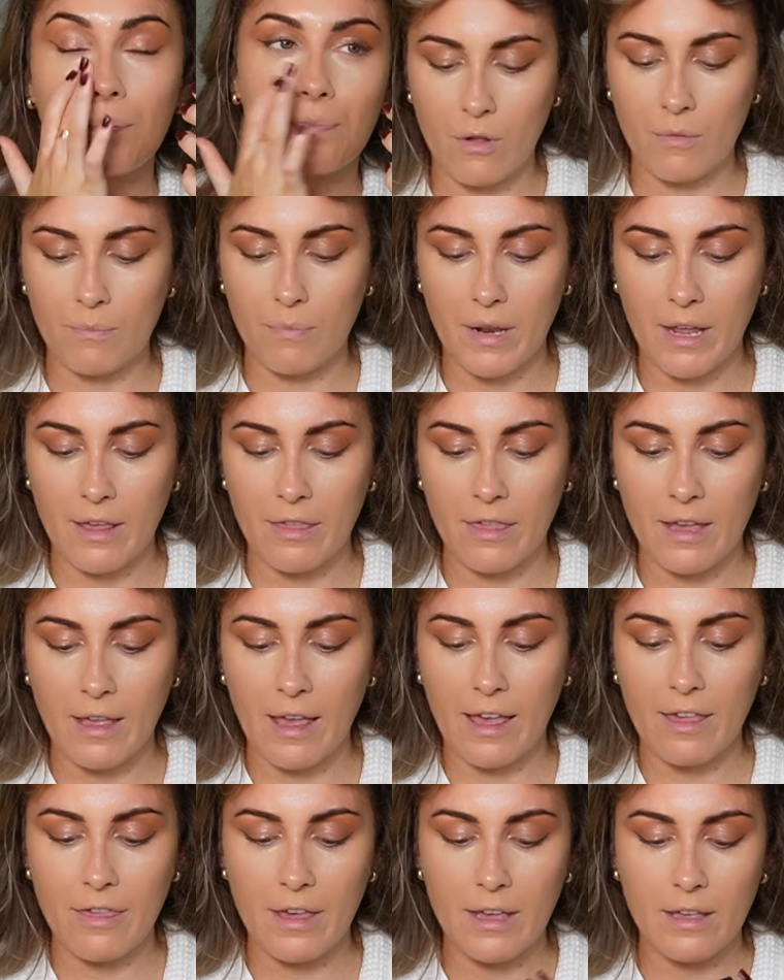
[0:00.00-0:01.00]
But I think
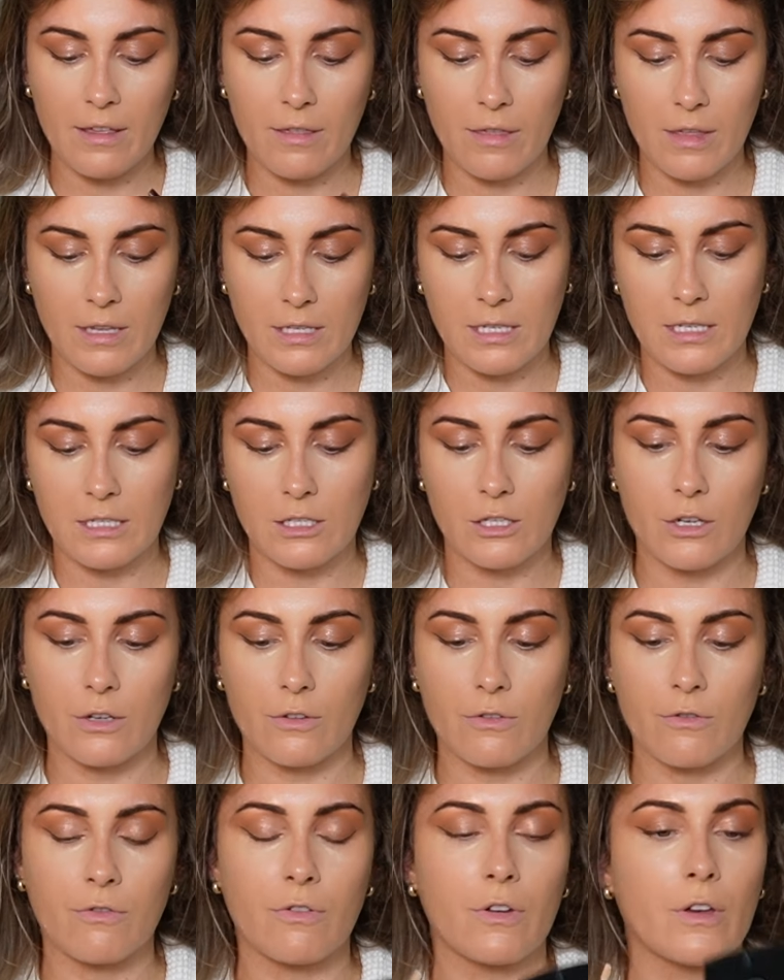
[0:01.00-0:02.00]
I think this is
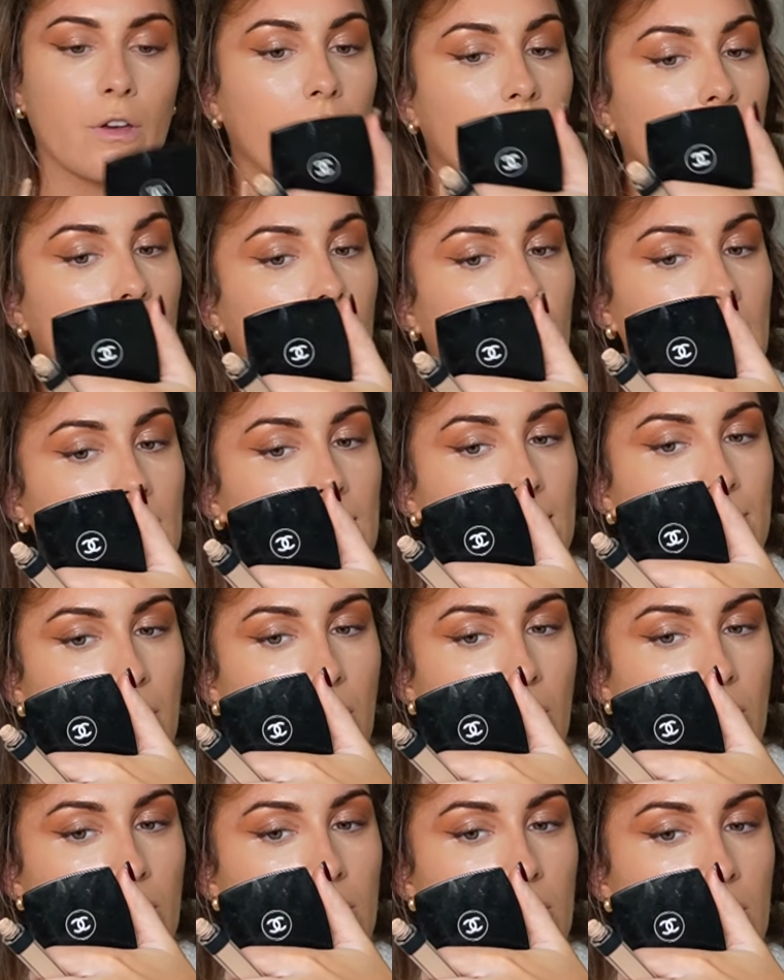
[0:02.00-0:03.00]
good for like
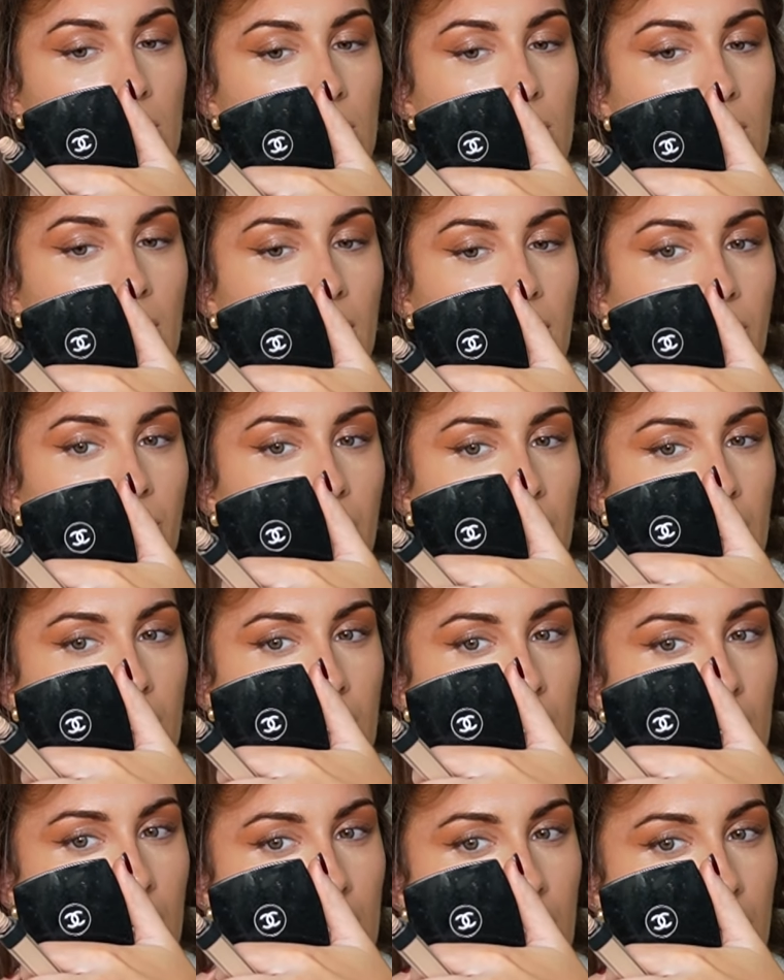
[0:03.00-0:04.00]
spots and stuff because
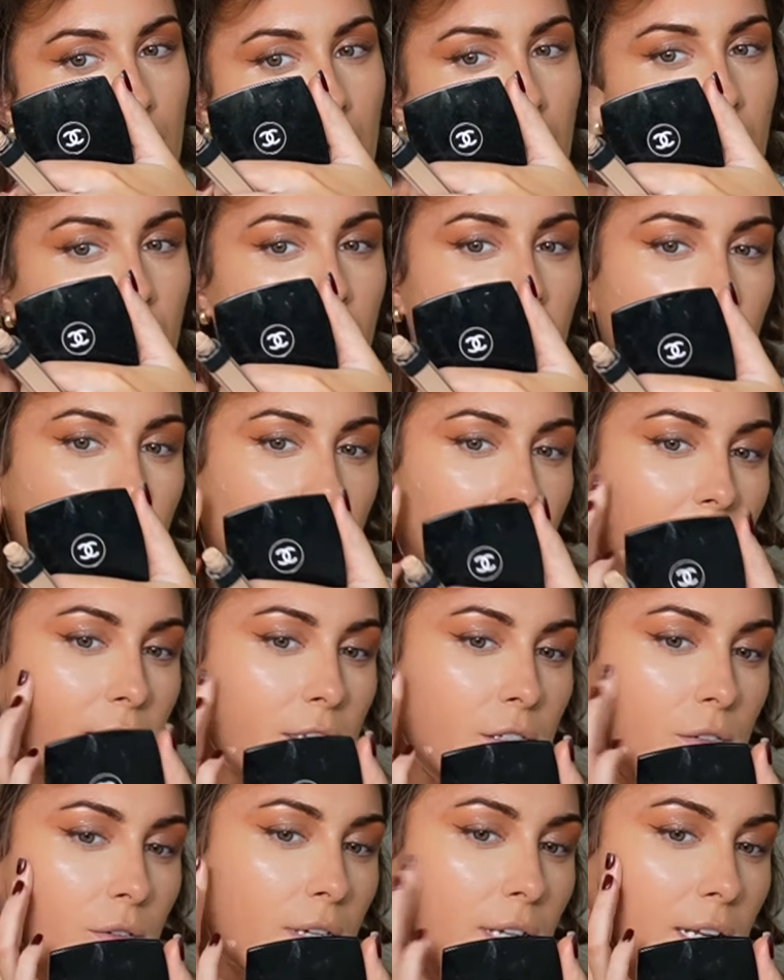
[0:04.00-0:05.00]
it is a bit thicker
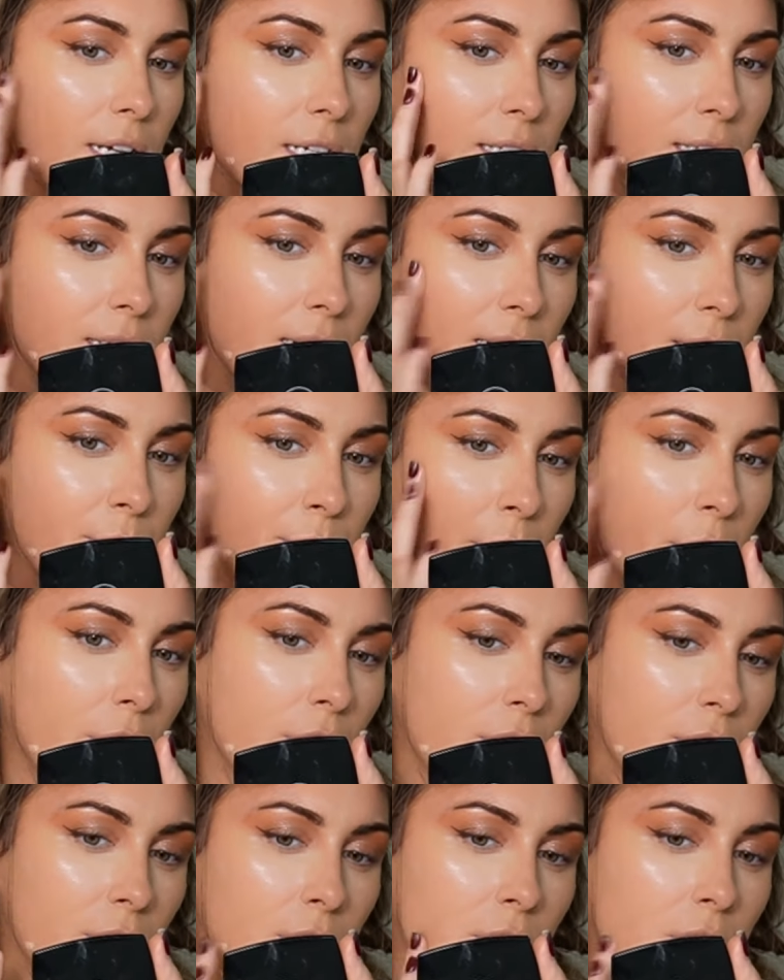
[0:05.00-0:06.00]
so it like stays
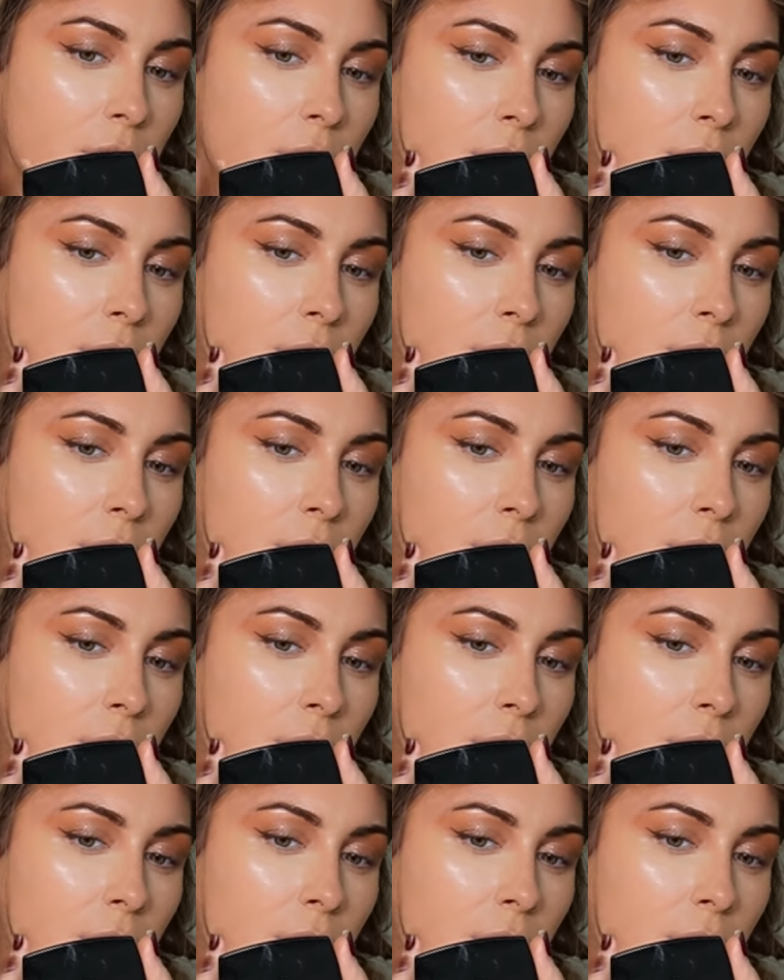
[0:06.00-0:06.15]
put.